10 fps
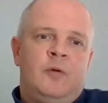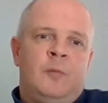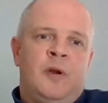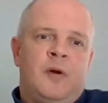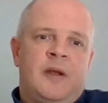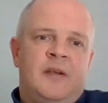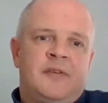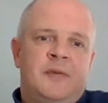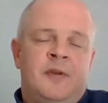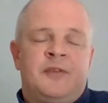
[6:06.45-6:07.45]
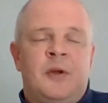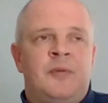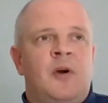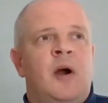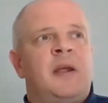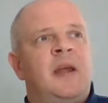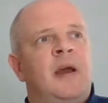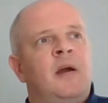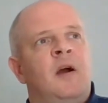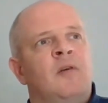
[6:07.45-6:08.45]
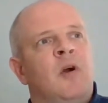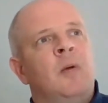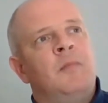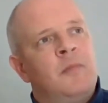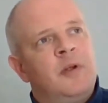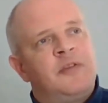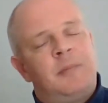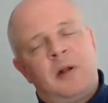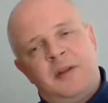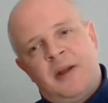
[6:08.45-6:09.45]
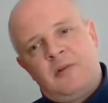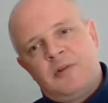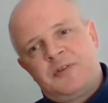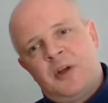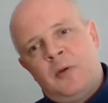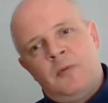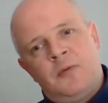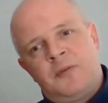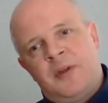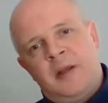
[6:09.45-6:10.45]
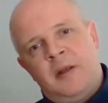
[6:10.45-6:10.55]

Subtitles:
when I get the stones that I get are typically dangerous stones.